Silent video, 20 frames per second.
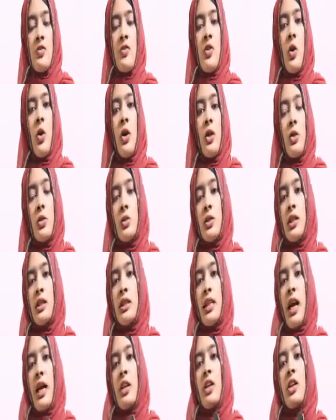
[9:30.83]
we all know, the
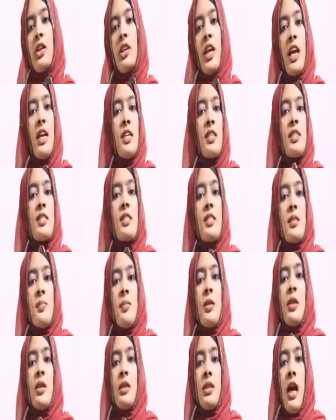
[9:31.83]
thyroid gland descends
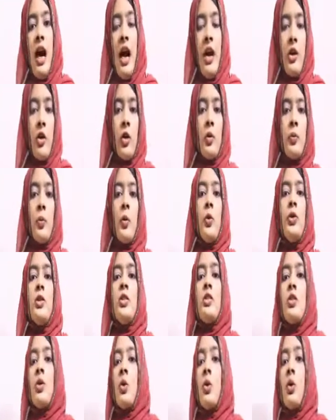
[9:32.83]
near the hyoid
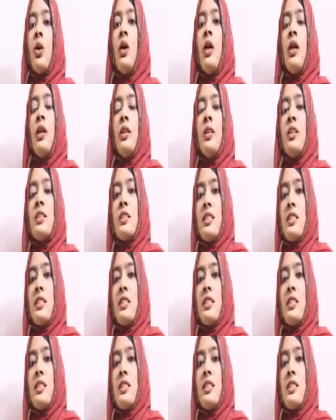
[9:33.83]
bone. So this